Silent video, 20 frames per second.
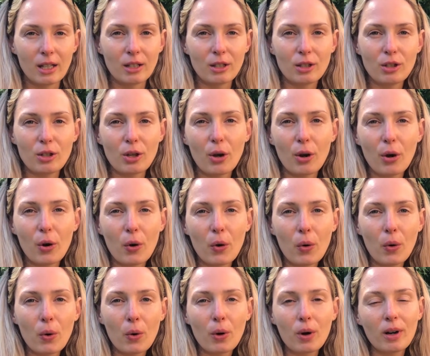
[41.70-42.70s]

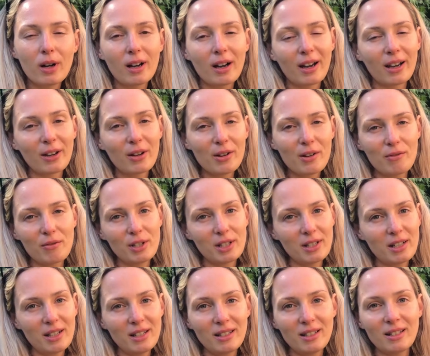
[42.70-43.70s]
So I couldn't
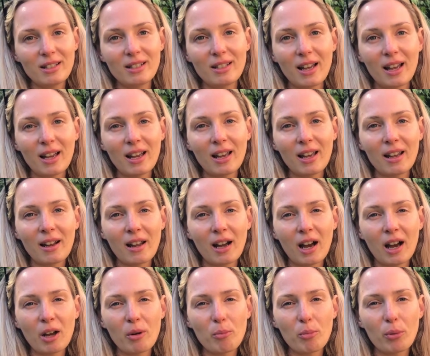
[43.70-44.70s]
resist, and
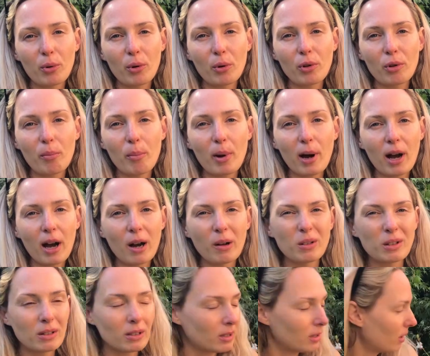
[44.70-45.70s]
I brought
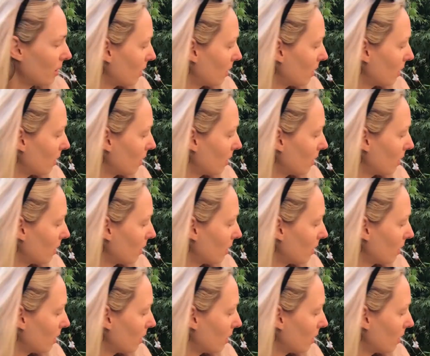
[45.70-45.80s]
about